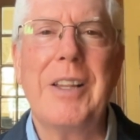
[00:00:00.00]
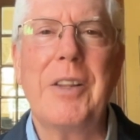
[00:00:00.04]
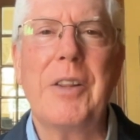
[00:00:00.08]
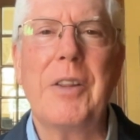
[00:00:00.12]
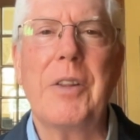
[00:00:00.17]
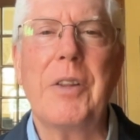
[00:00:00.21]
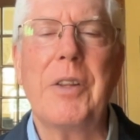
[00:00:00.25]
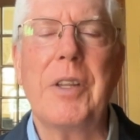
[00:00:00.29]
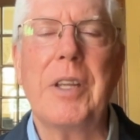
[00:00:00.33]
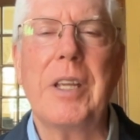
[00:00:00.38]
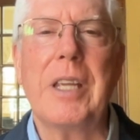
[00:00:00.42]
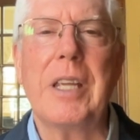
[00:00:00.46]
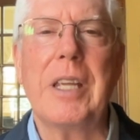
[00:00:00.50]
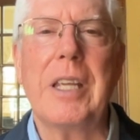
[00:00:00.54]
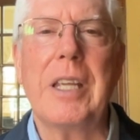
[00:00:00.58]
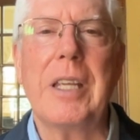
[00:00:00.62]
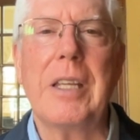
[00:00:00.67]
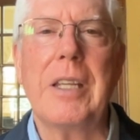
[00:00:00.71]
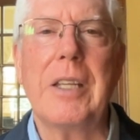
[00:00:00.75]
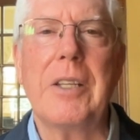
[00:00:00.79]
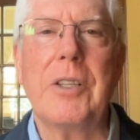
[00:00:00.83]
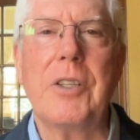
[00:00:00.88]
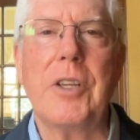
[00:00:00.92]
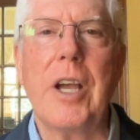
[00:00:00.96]
The
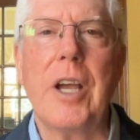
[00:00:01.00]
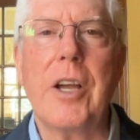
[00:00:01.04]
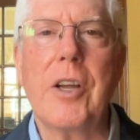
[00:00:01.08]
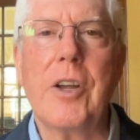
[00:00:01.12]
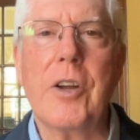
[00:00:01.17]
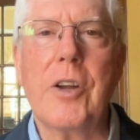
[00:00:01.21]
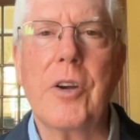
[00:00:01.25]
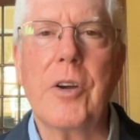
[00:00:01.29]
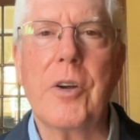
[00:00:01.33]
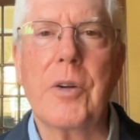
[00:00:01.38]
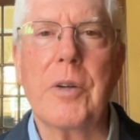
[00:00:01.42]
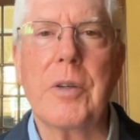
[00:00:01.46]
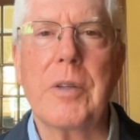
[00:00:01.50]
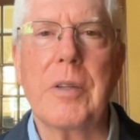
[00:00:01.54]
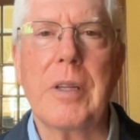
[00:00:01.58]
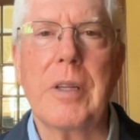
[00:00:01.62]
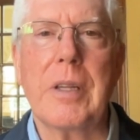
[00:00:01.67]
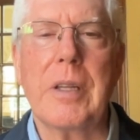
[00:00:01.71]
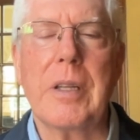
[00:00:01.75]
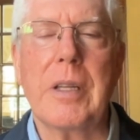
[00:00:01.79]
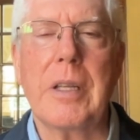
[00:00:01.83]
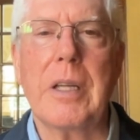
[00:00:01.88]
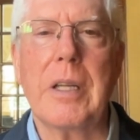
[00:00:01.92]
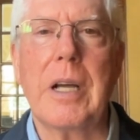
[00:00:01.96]
younger
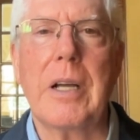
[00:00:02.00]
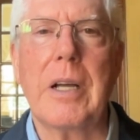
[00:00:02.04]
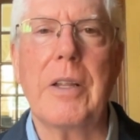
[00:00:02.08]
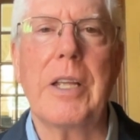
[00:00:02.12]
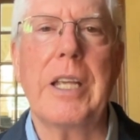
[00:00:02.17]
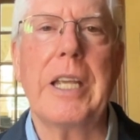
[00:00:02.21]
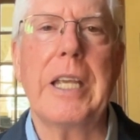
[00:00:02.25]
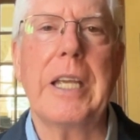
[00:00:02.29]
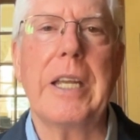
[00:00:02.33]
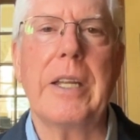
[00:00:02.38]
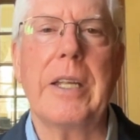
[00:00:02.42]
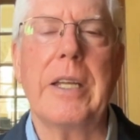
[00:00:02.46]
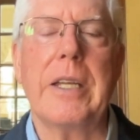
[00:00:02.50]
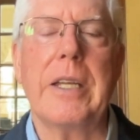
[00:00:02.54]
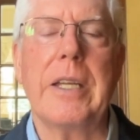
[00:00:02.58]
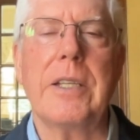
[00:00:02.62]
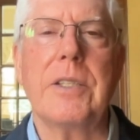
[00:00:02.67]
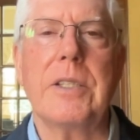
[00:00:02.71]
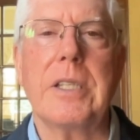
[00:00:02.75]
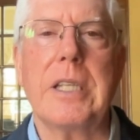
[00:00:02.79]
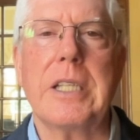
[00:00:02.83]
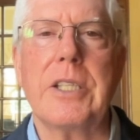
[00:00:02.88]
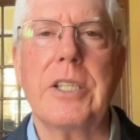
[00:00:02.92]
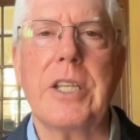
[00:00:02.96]
it is,
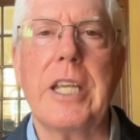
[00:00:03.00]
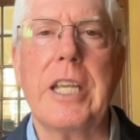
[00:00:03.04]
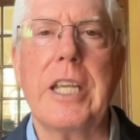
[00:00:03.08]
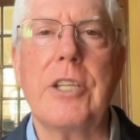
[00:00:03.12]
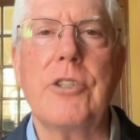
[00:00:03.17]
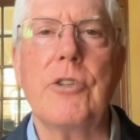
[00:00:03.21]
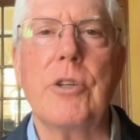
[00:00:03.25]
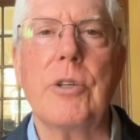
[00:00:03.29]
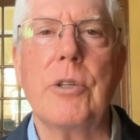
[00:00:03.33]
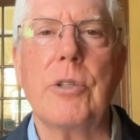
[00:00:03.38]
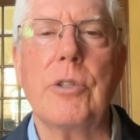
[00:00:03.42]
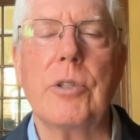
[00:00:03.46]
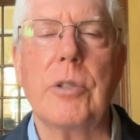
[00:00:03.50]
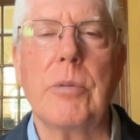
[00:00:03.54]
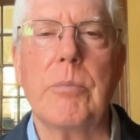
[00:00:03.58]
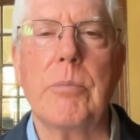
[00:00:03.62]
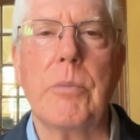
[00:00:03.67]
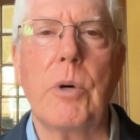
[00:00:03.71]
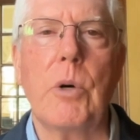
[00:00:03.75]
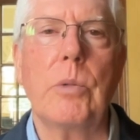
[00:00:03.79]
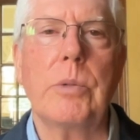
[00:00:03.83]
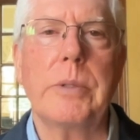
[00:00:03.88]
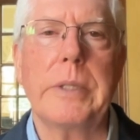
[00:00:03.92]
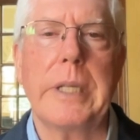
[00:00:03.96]
it's easier to
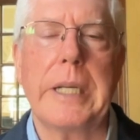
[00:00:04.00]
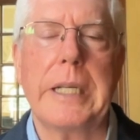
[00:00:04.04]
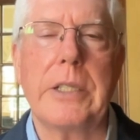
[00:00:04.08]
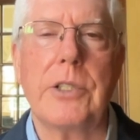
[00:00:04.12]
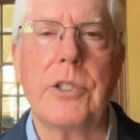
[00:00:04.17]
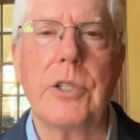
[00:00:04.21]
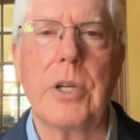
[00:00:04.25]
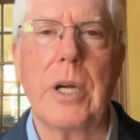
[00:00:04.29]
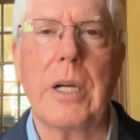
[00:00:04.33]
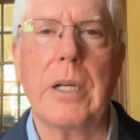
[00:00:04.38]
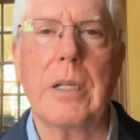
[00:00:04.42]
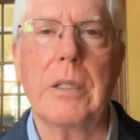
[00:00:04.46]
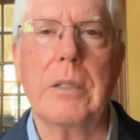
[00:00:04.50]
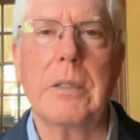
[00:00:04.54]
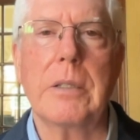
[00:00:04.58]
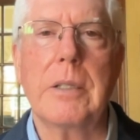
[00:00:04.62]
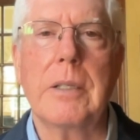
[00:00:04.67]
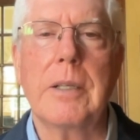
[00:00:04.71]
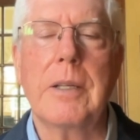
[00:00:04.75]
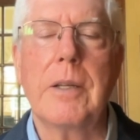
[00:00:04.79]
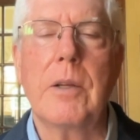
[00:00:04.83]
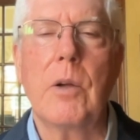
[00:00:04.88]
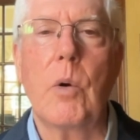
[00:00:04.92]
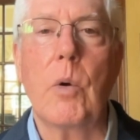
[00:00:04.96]
mold that child
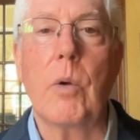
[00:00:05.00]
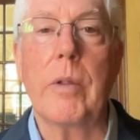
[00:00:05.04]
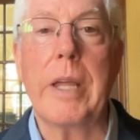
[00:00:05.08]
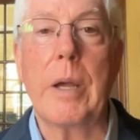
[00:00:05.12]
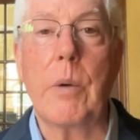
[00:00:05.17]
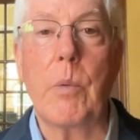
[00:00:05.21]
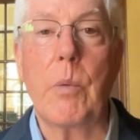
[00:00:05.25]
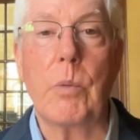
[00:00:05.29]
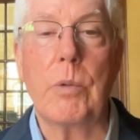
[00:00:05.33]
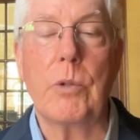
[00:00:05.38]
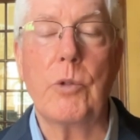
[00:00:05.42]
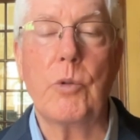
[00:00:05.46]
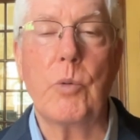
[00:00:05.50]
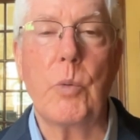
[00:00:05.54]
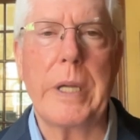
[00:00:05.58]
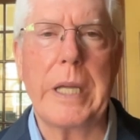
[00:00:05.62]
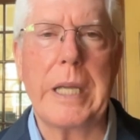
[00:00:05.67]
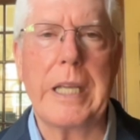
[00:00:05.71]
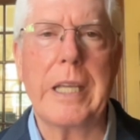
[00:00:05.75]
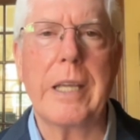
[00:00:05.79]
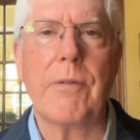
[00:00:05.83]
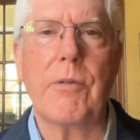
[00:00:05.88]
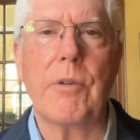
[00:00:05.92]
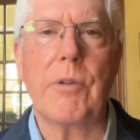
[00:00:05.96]
or that
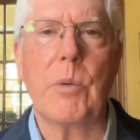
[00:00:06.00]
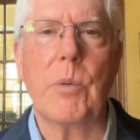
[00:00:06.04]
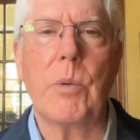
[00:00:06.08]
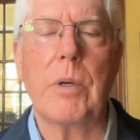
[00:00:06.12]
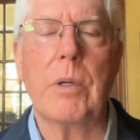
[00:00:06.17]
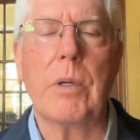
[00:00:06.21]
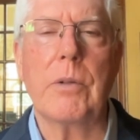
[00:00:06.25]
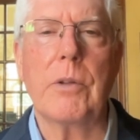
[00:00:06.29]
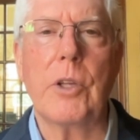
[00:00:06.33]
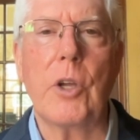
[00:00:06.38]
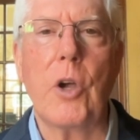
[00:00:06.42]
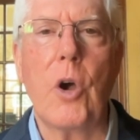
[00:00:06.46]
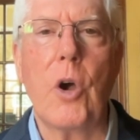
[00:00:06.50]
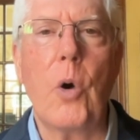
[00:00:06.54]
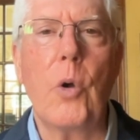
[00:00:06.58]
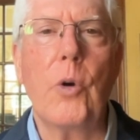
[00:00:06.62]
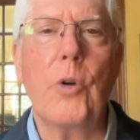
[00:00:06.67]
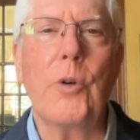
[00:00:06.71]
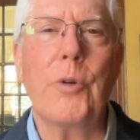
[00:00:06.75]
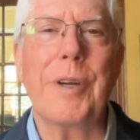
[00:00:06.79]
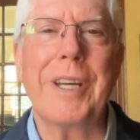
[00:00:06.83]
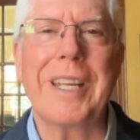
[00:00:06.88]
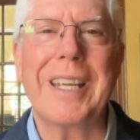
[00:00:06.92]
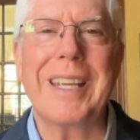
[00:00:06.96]
twig, if you will. The
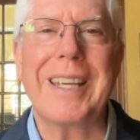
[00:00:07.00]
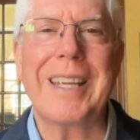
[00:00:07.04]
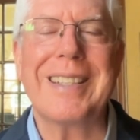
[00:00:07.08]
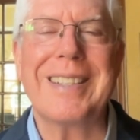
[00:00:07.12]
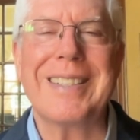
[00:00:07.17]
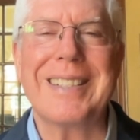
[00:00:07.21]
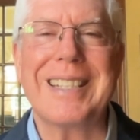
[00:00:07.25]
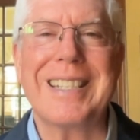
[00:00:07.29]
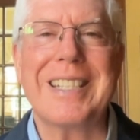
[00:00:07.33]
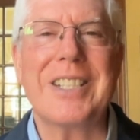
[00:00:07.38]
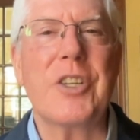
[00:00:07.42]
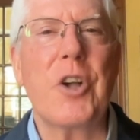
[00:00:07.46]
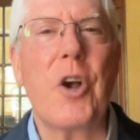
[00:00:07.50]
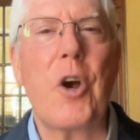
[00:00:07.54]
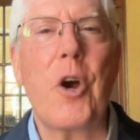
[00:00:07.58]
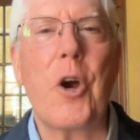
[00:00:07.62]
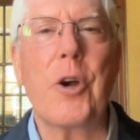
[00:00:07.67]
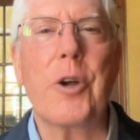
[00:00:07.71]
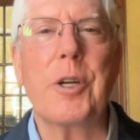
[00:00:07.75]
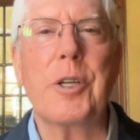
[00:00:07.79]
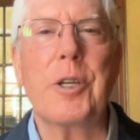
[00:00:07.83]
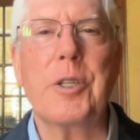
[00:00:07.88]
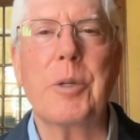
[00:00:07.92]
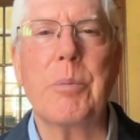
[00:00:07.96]
older it gets, it's
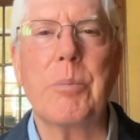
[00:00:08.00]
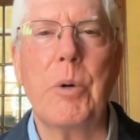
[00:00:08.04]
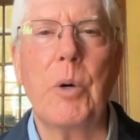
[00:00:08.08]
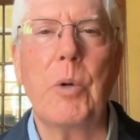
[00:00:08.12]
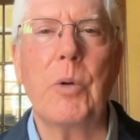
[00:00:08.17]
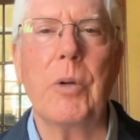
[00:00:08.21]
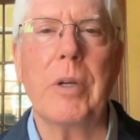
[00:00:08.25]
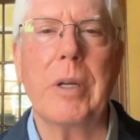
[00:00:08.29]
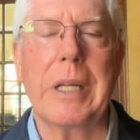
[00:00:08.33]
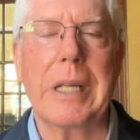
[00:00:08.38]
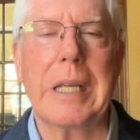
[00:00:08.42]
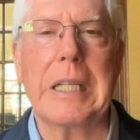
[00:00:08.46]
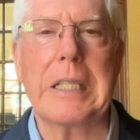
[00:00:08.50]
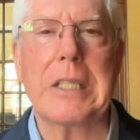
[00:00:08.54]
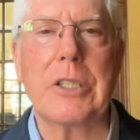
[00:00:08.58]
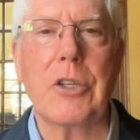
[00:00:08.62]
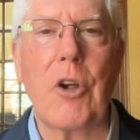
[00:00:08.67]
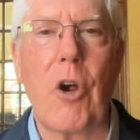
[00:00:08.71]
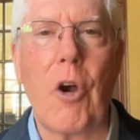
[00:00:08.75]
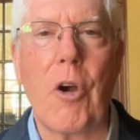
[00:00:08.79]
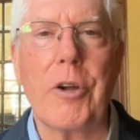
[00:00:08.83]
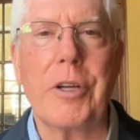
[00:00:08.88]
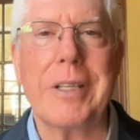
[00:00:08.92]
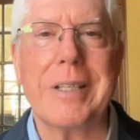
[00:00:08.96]
harder to mold it. It gets
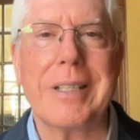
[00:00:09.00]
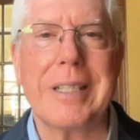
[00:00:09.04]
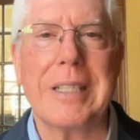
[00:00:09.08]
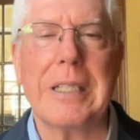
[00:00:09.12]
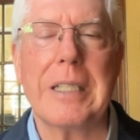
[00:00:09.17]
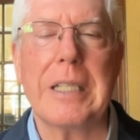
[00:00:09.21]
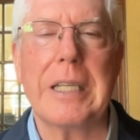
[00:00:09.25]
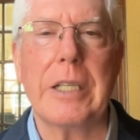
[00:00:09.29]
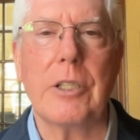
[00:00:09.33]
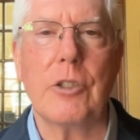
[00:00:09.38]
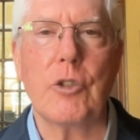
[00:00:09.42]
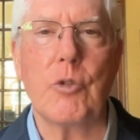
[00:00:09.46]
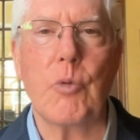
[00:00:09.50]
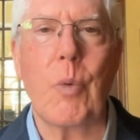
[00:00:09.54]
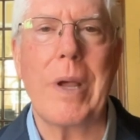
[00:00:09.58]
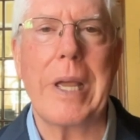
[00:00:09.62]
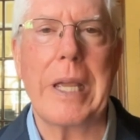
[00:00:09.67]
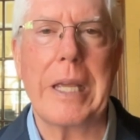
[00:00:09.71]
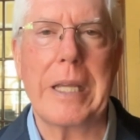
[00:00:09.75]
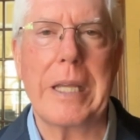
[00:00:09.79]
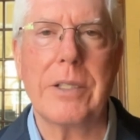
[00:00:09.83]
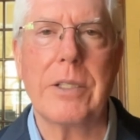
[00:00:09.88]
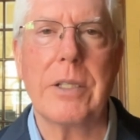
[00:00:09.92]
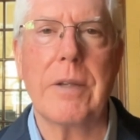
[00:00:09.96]
hardened in its
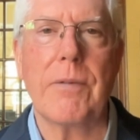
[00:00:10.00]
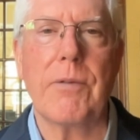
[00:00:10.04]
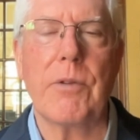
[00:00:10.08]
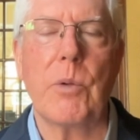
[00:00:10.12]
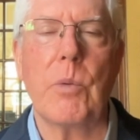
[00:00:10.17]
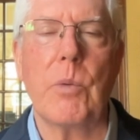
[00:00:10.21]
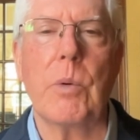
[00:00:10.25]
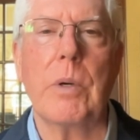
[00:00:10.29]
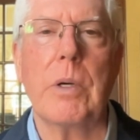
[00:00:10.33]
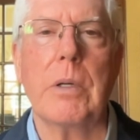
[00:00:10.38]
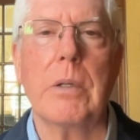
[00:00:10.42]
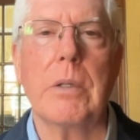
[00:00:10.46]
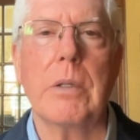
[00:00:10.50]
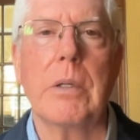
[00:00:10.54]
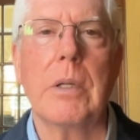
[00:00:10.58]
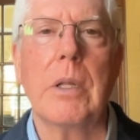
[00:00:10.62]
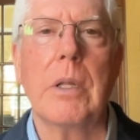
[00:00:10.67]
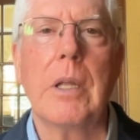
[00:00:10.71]
ways, if you will.